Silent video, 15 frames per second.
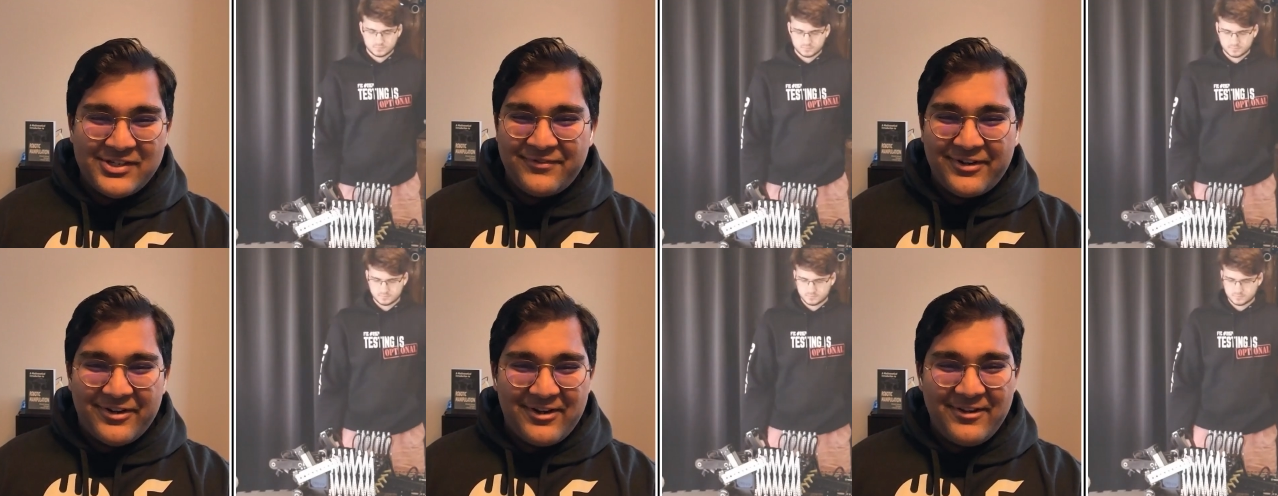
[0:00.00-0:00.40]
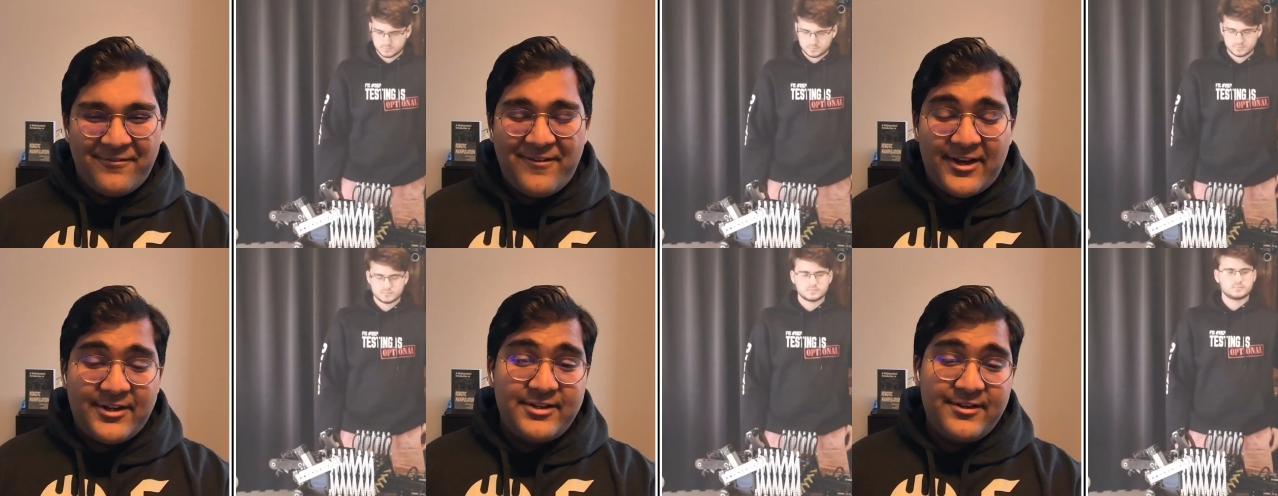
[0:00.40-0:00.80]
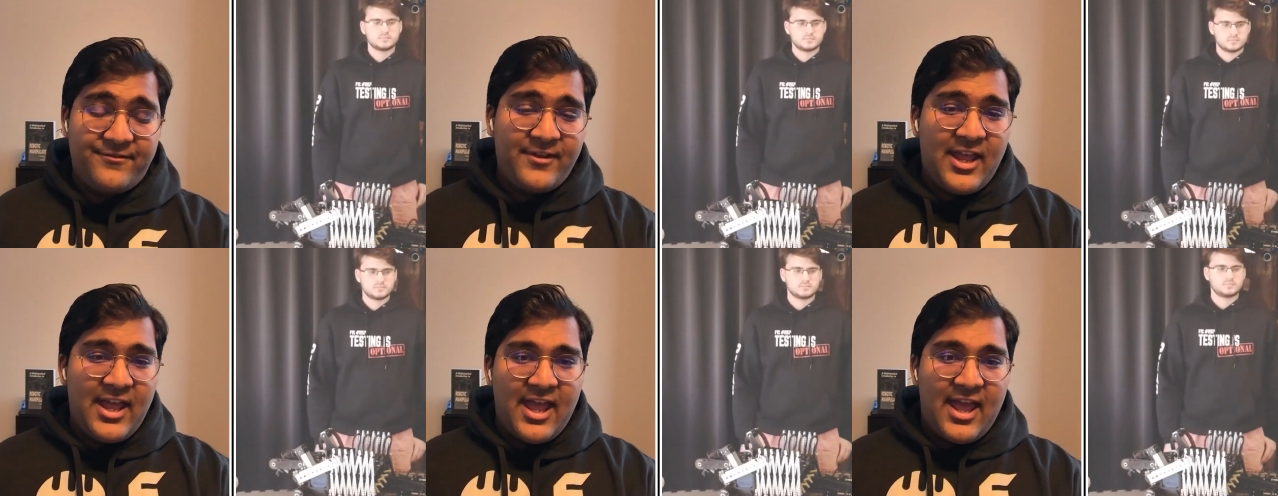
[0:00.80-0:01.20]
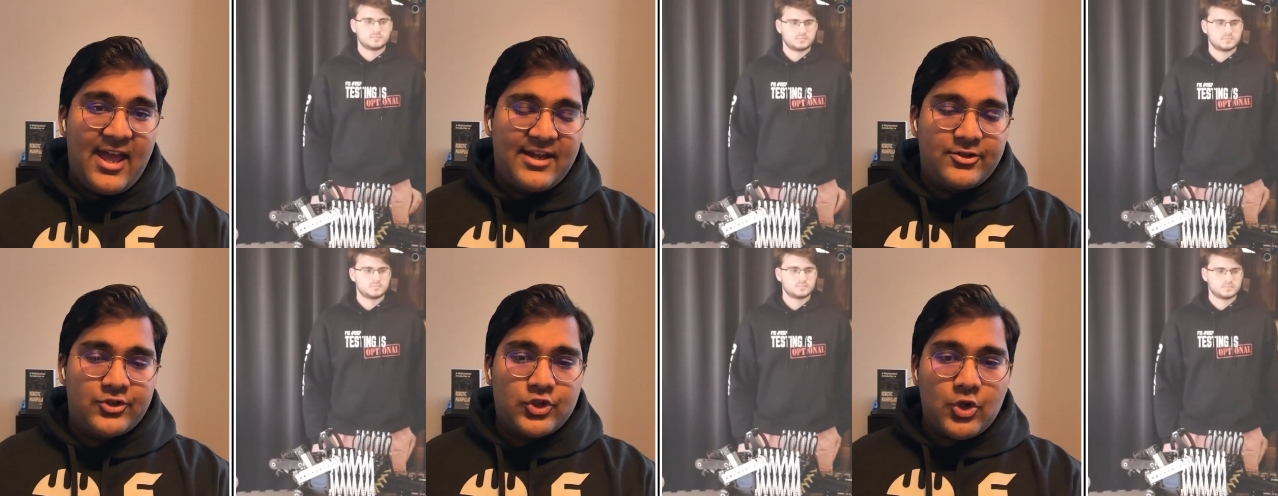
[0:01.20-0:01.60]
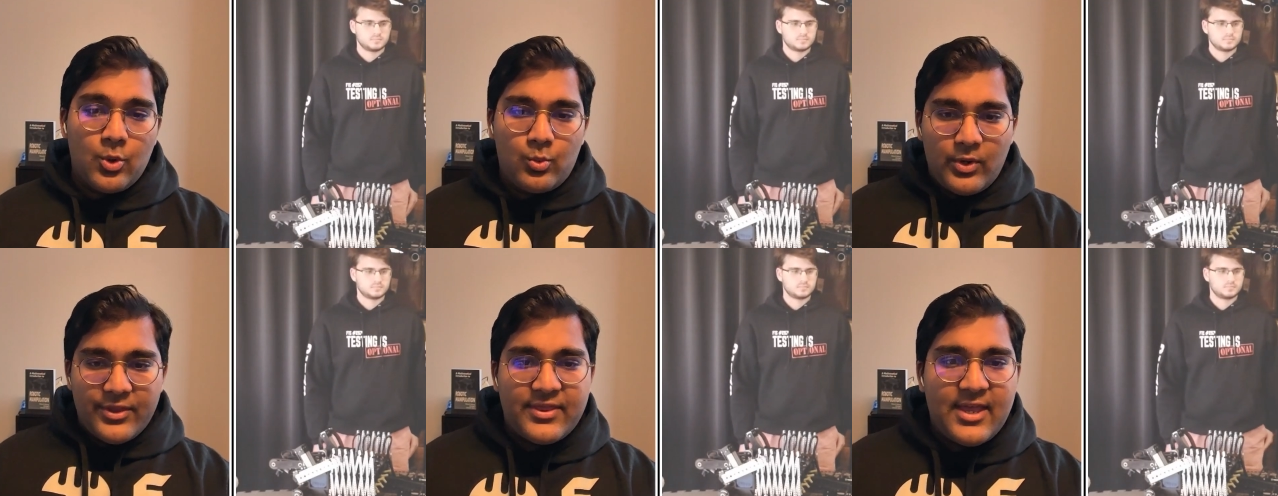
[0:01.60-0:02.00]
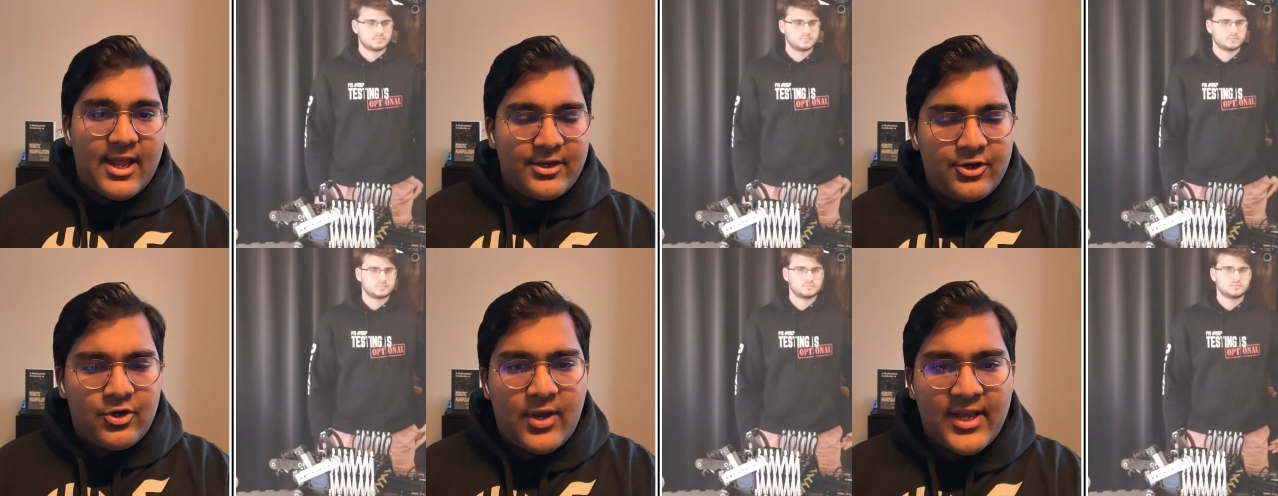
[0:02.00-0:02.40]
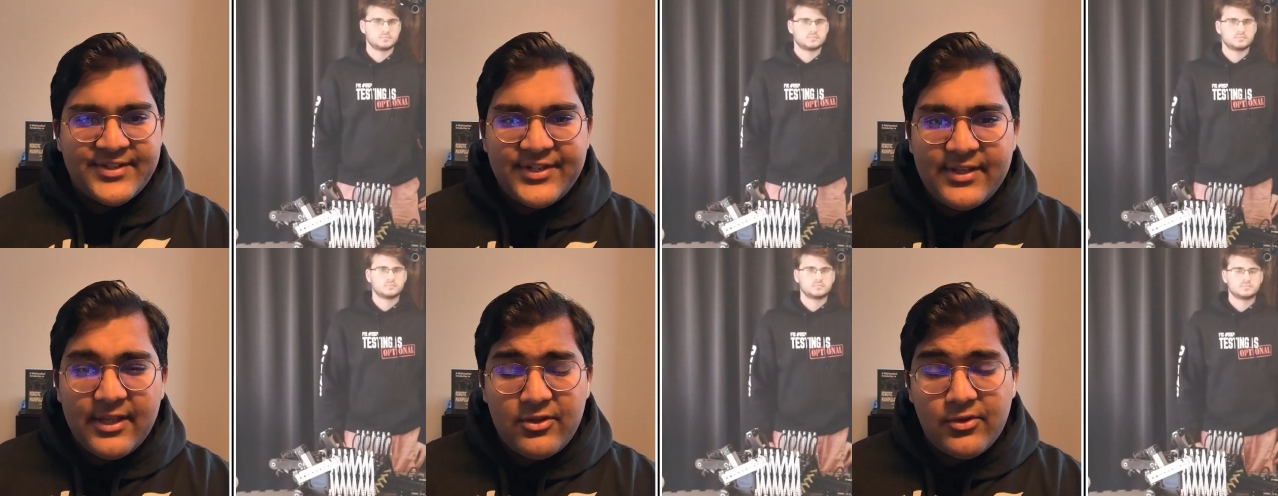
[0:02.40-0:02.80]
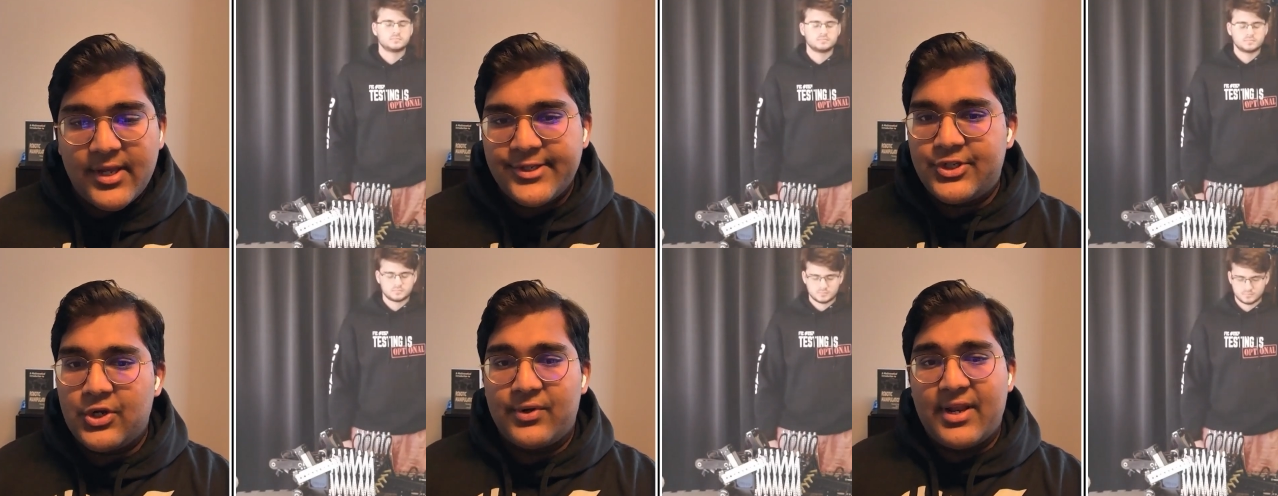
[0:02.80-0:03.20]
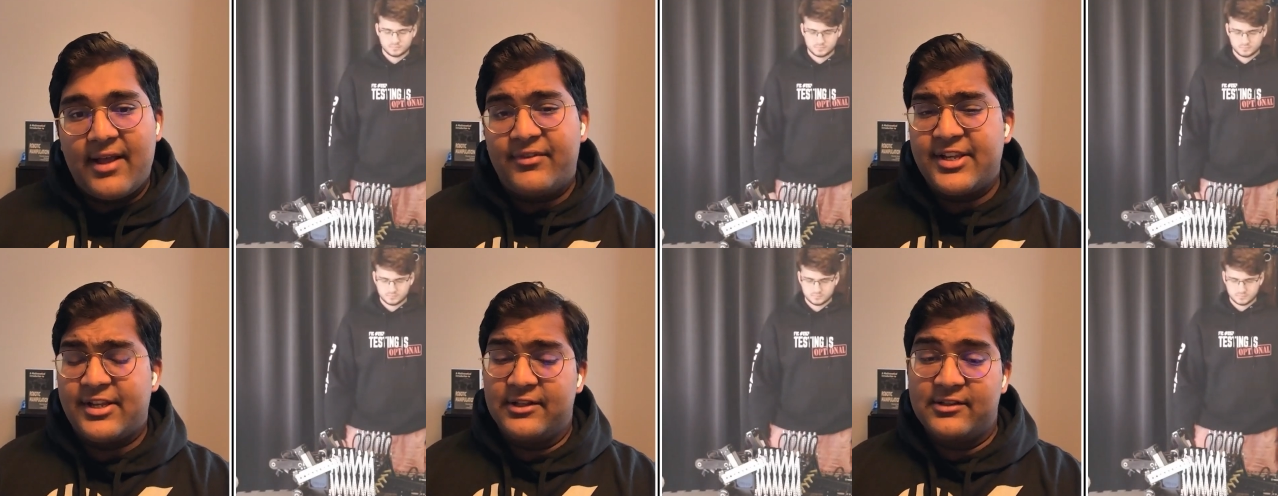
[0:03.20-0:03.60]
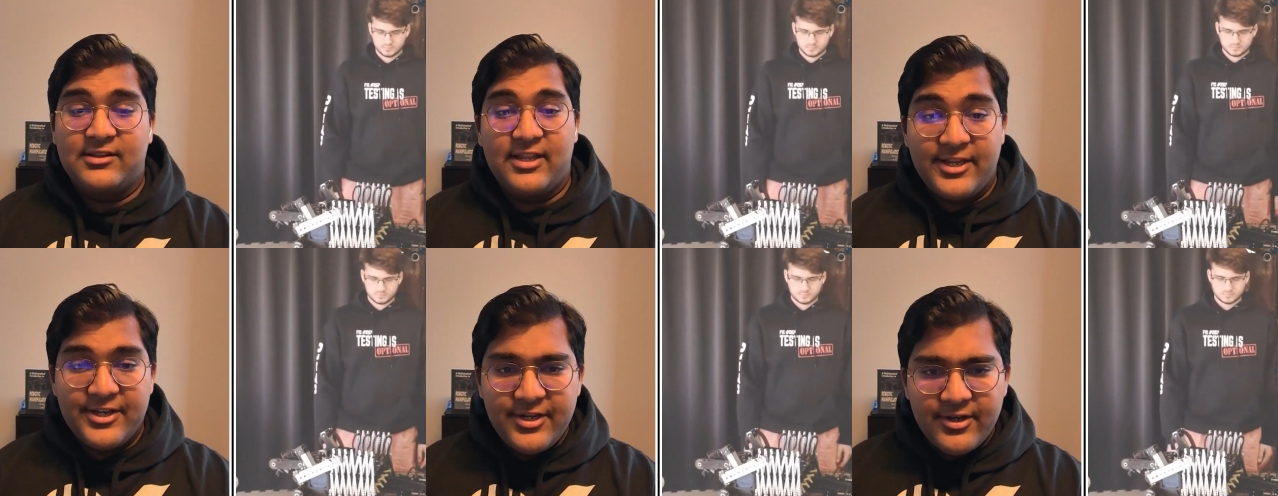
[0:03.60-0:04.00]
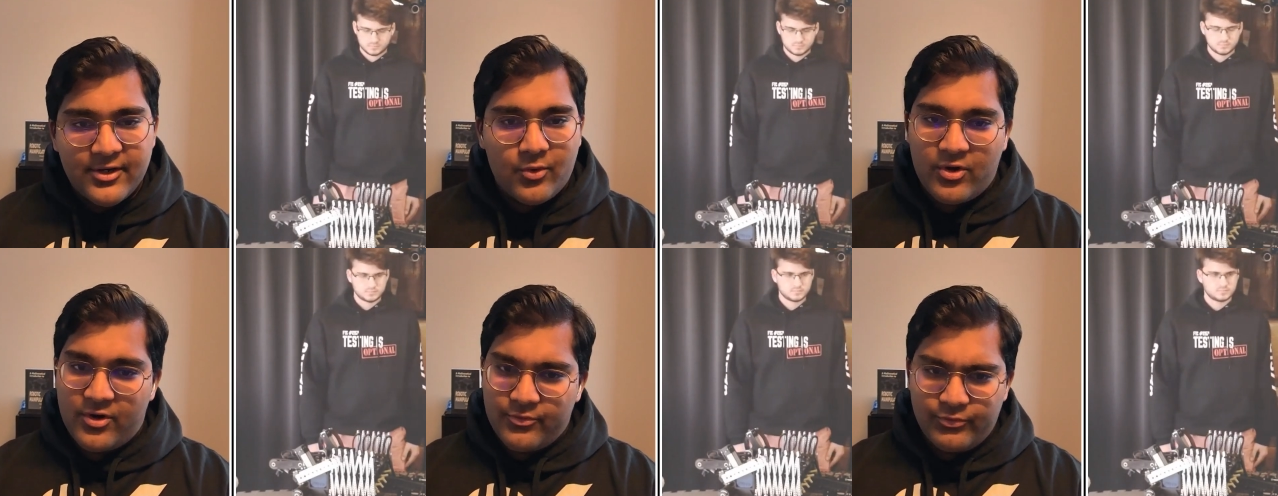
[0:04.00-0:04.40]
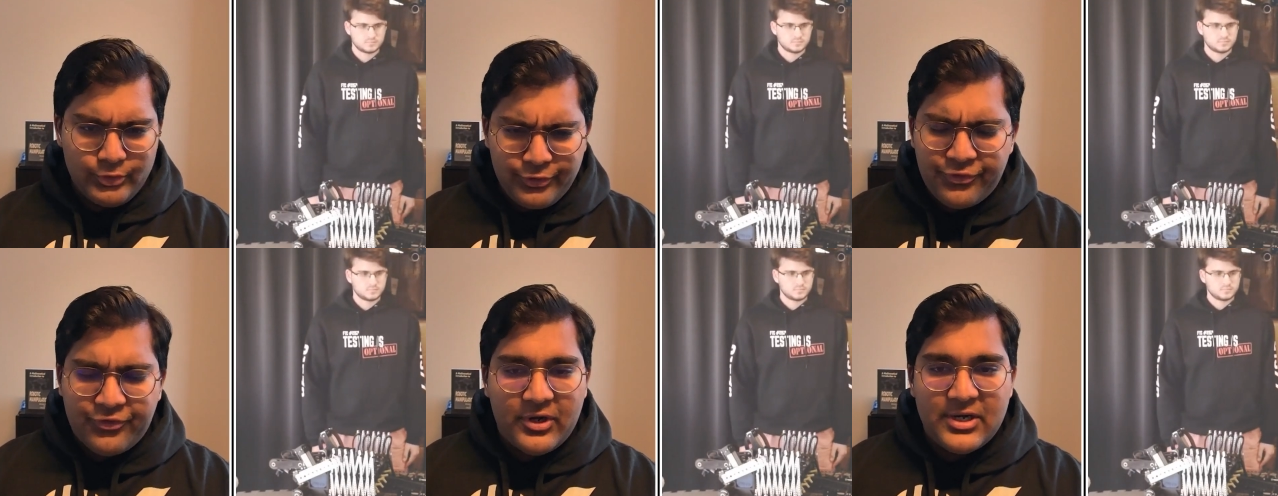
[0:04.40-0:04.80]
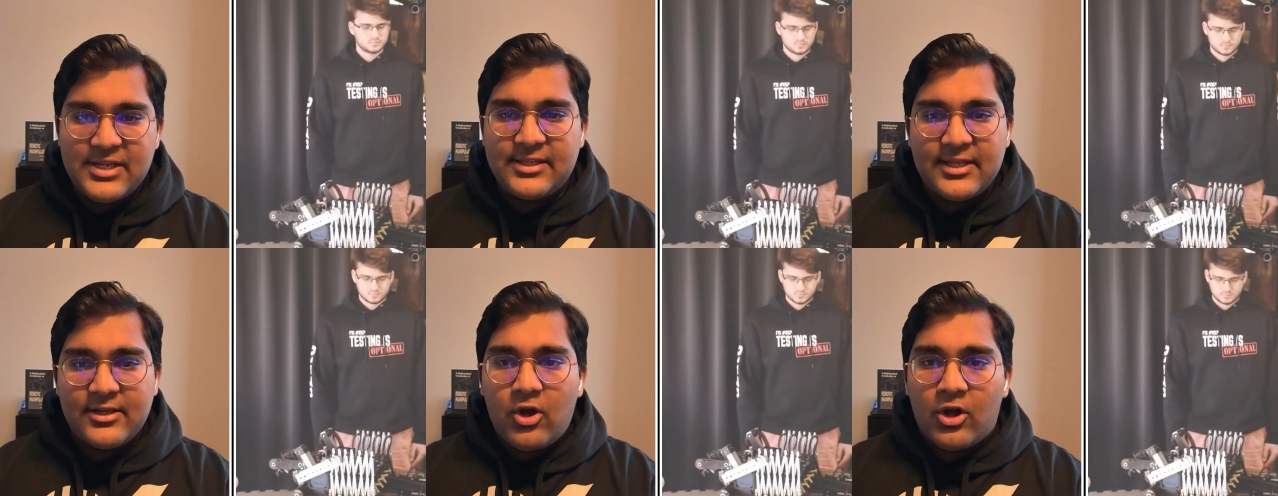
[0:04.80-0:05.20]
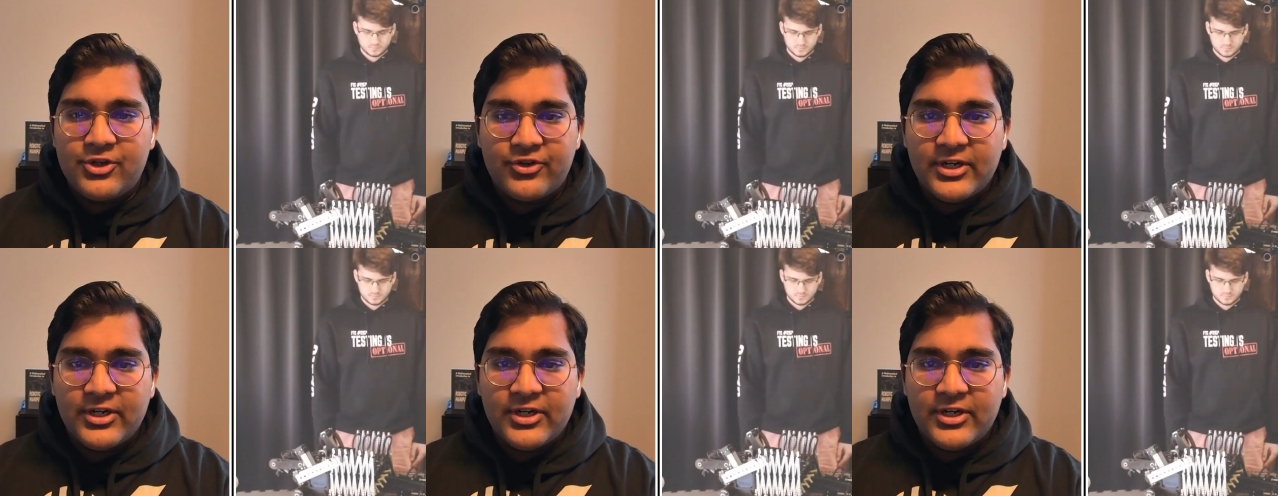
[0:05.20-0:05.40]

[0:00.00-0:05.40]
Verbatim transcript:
Speaker 1: very effective. And so with that, you know, I see that you guys don't have like a lid or a roof or anything on your